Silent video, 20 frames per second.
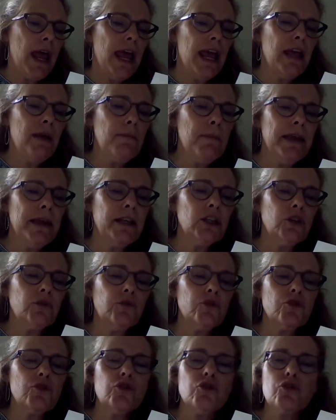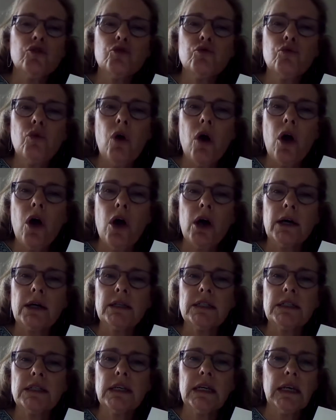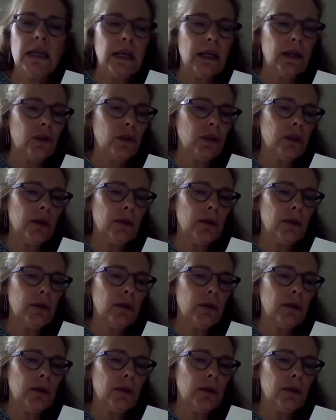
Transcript: It makes for strong teeth,